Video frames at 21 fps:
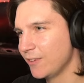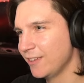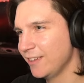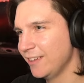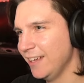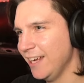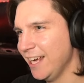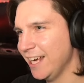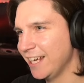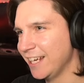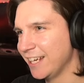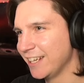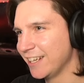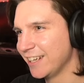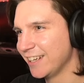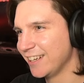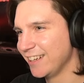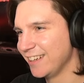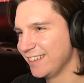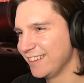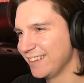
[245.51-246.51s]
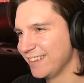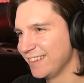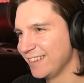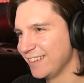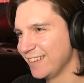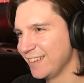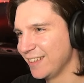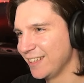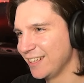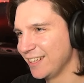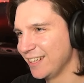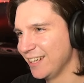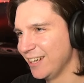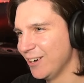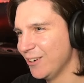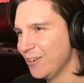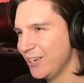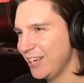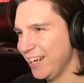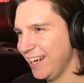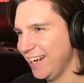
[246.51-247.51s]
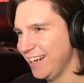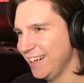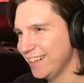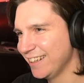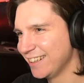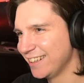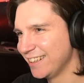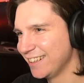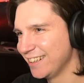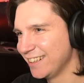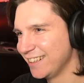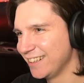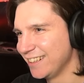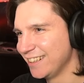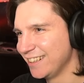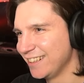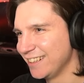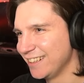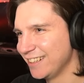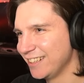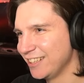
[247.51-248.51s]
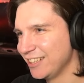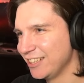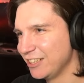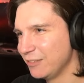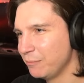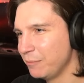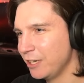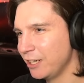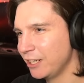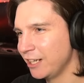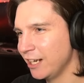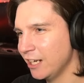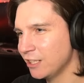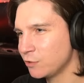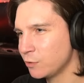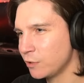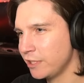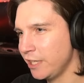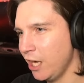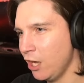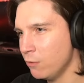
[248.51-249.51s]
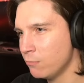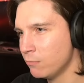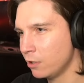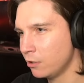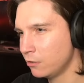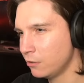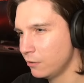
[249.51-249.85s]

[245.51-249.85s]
Hey! Okay! Better get us with the elbow.